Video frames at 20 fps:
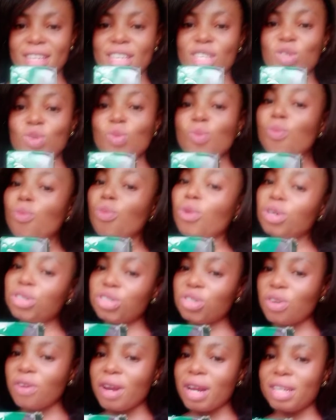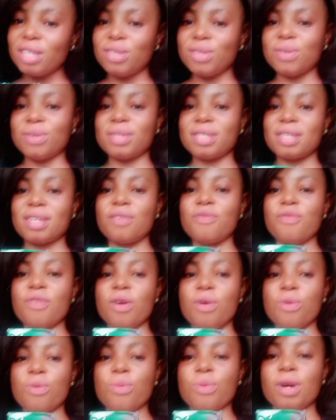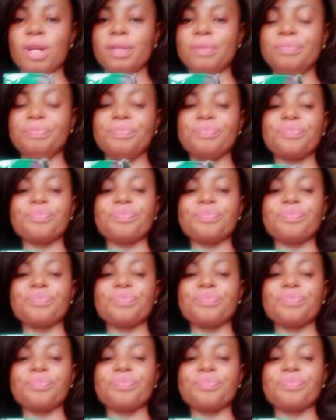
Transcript: It will moisturize your skin very well